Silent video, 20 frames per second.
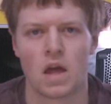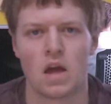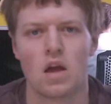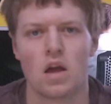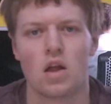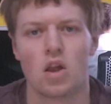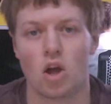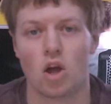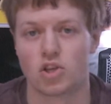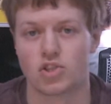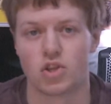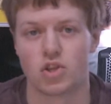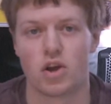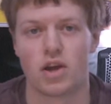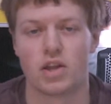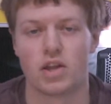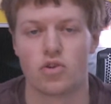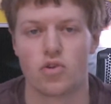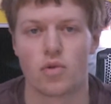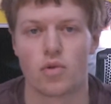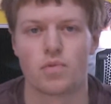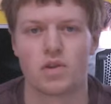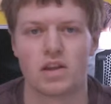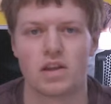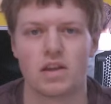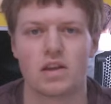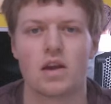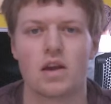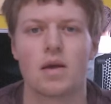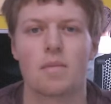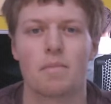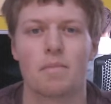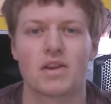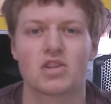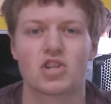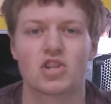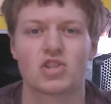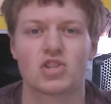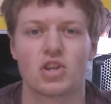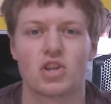Last night in the Europa League,
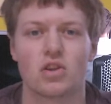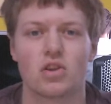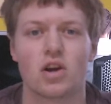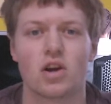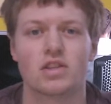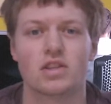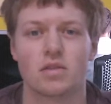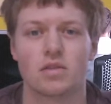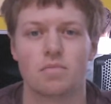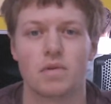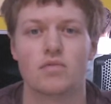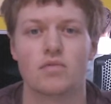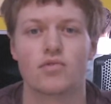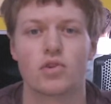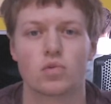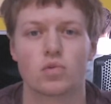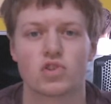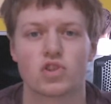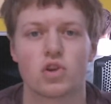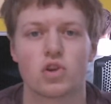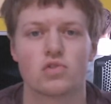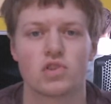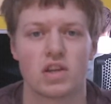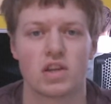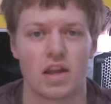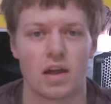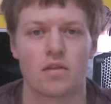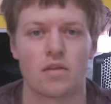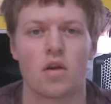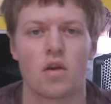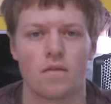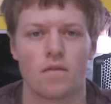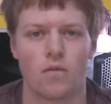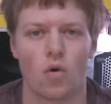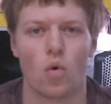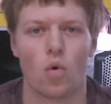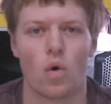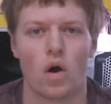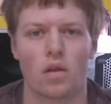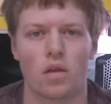Manchester United beat Real Sociedad
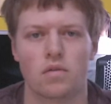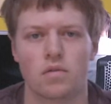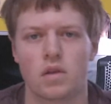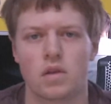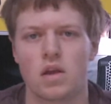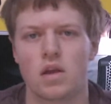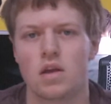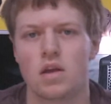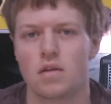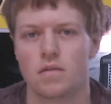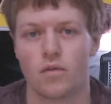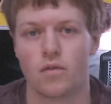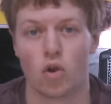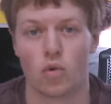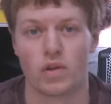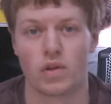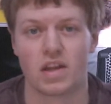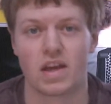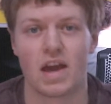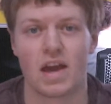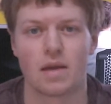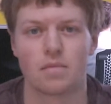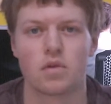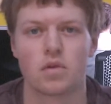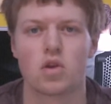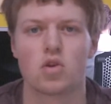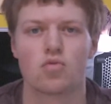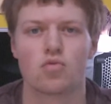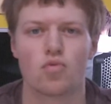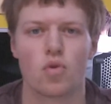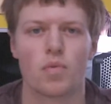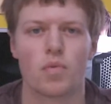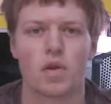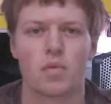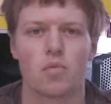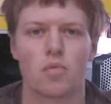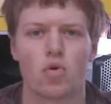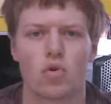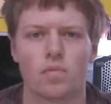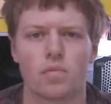4-1. Following the game, Ruben
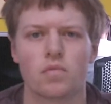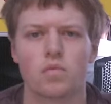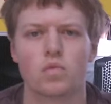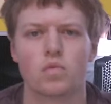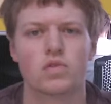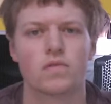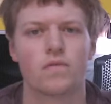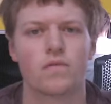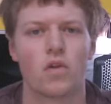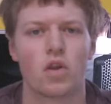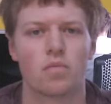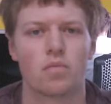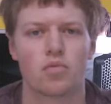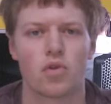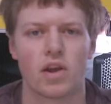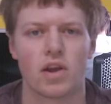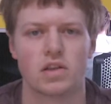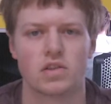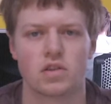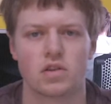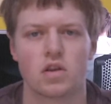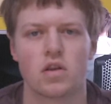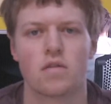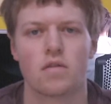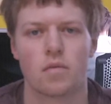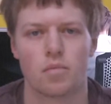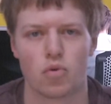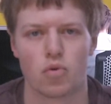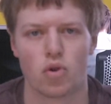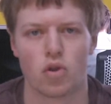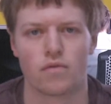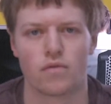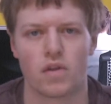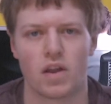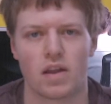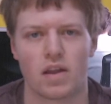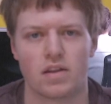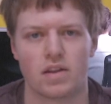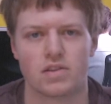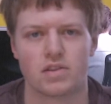Amorim was full of praise for Bruno
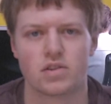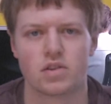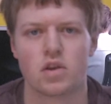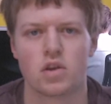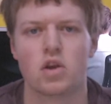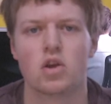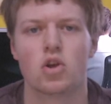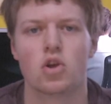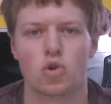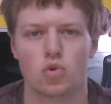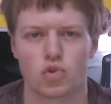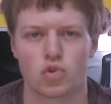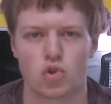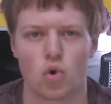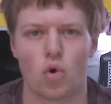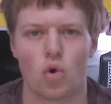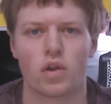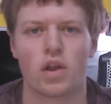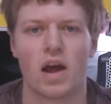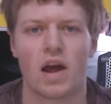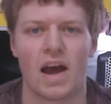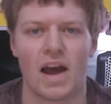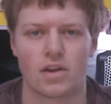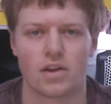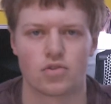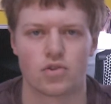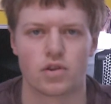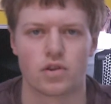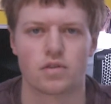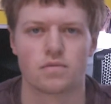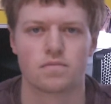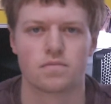Fernandes, who scored a hat-trick.